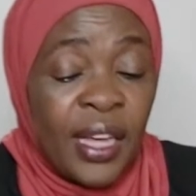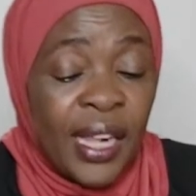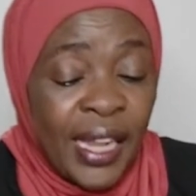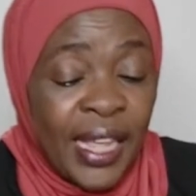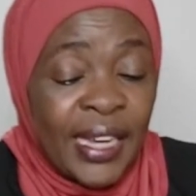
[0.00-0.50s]

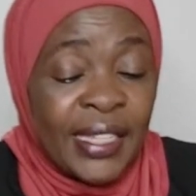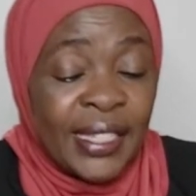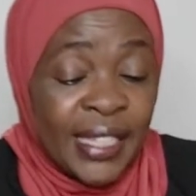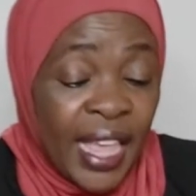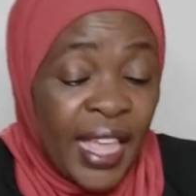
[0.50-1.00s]
clearly
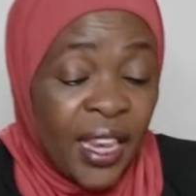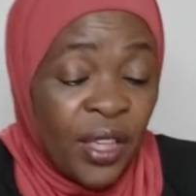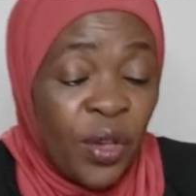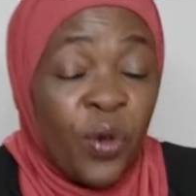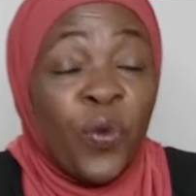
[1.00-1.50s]
seen
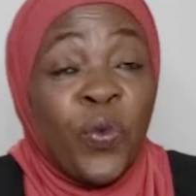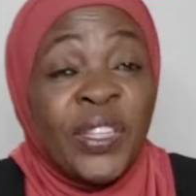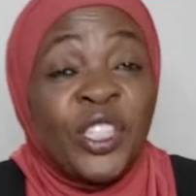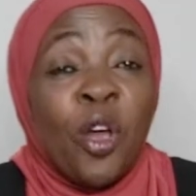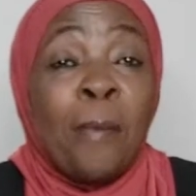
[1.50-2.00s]

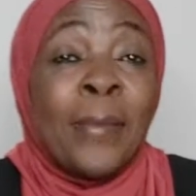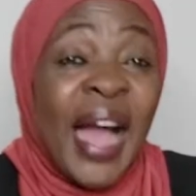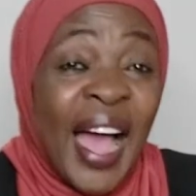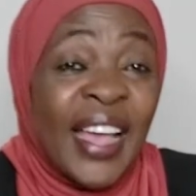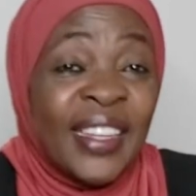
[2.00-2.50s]
with your
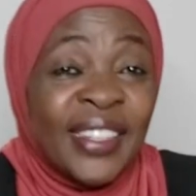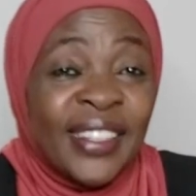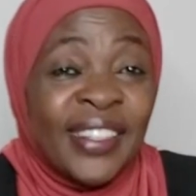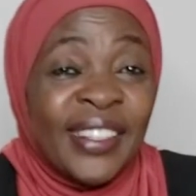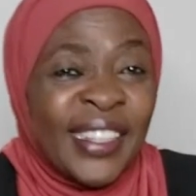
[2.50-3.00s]
mind.
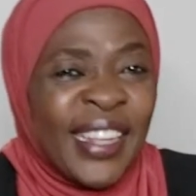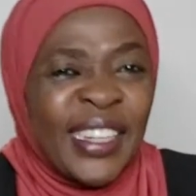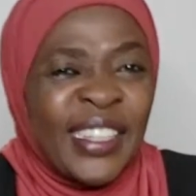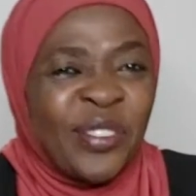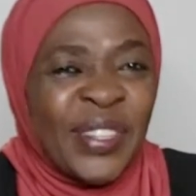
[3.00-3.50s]
Is
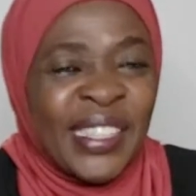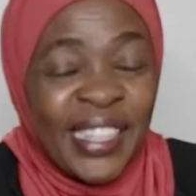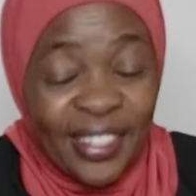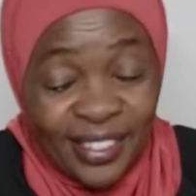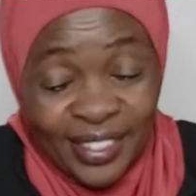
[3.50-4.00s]
that
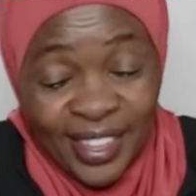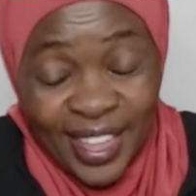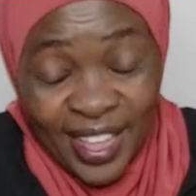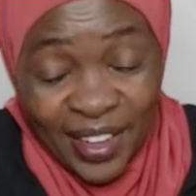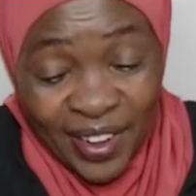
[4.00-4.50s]
interesting?
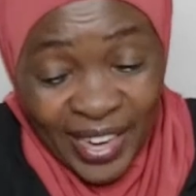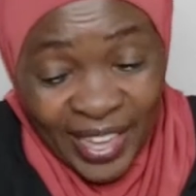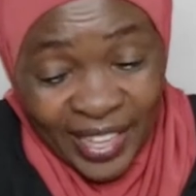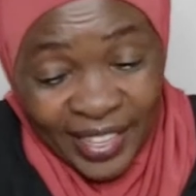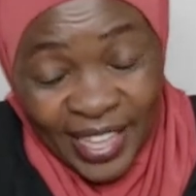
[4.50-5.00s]

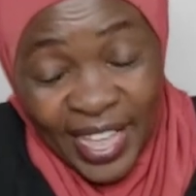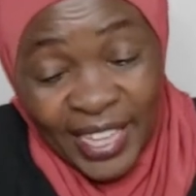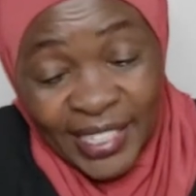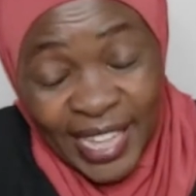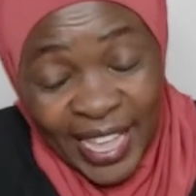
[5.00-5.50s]
Okay.
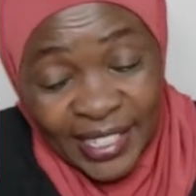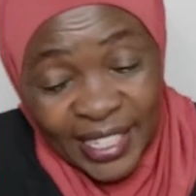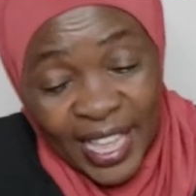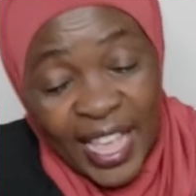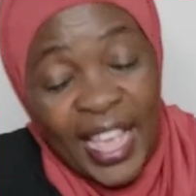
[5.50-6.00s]
He says,
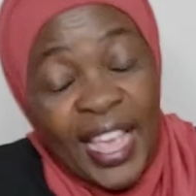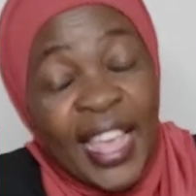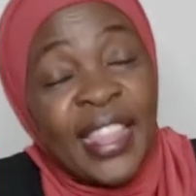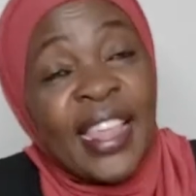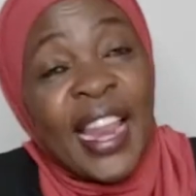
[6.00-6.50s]

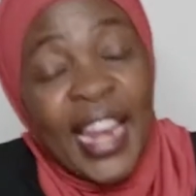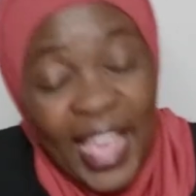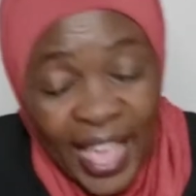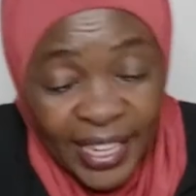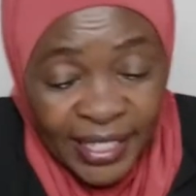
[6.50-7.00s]
in
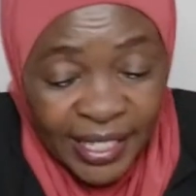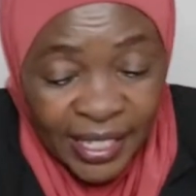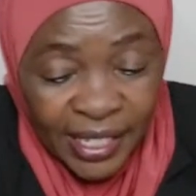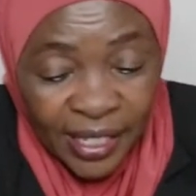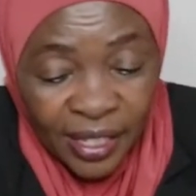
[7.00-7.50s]
late
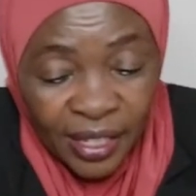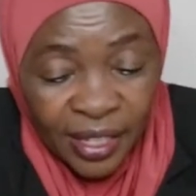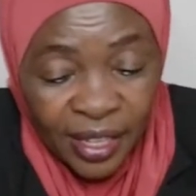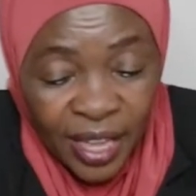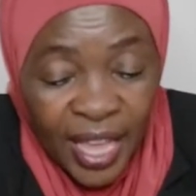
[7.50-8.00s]

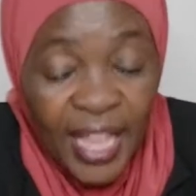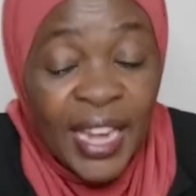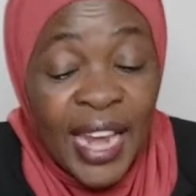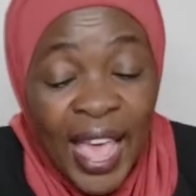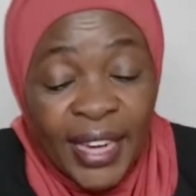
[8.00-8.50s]

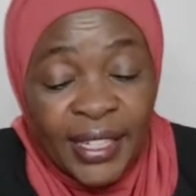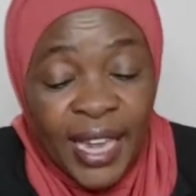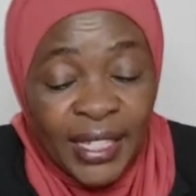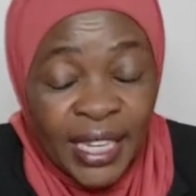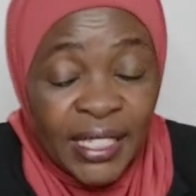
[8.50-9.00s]

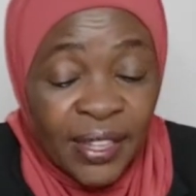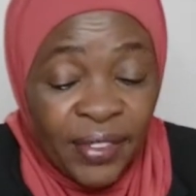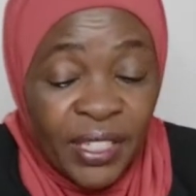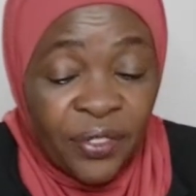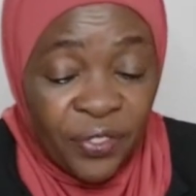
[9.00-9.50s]

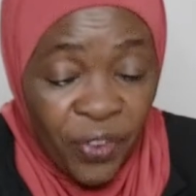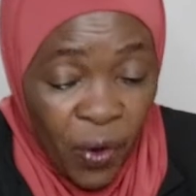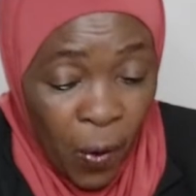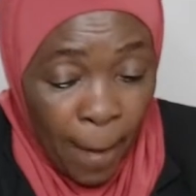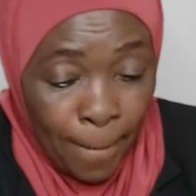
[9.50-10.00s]

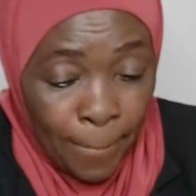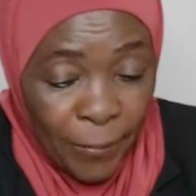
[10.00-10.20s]
1974,